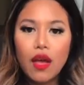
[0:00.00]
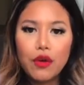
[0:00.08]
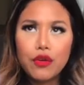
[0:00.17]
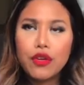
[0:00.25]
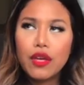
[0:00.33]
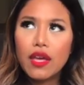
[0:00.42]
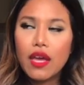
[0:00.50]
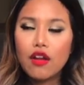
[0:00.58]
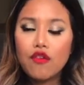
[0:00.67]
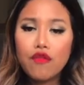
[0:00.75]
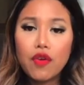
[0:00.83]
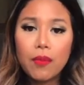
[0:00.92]
You can get it
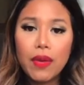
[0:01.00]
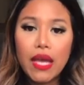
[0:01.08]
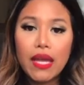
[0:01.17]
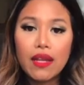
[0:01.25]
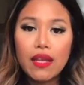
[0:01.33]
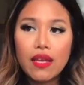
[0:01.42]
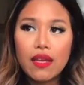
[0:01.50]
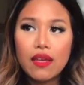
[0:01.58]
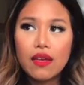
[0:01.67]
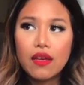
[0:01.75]
from any